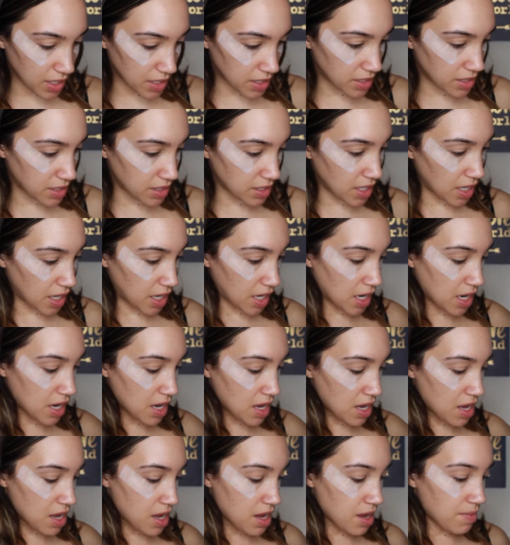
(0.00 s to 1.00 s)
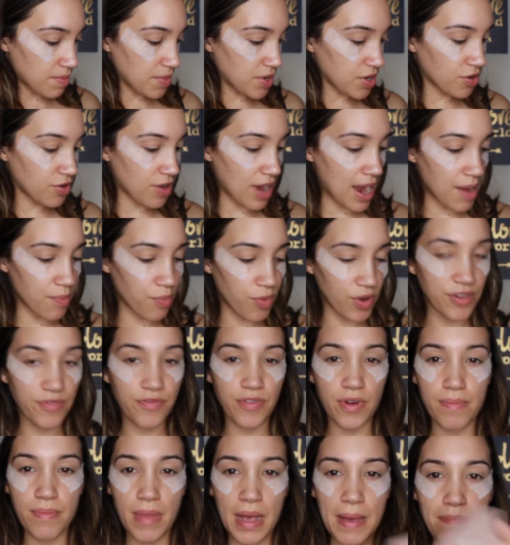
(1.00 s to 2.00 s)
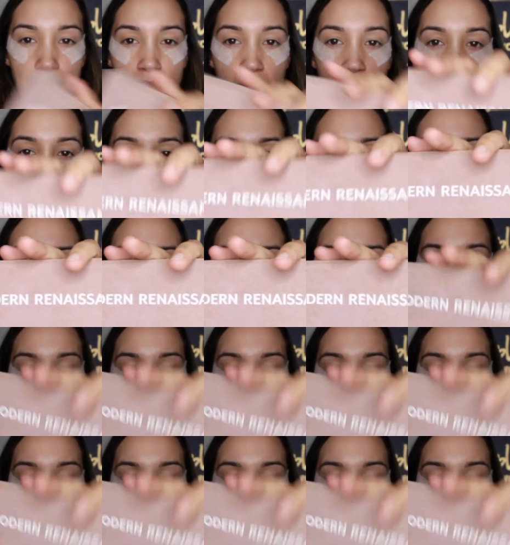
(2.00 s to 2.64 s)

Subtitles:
Let's see. I'm going to grab one from my Modern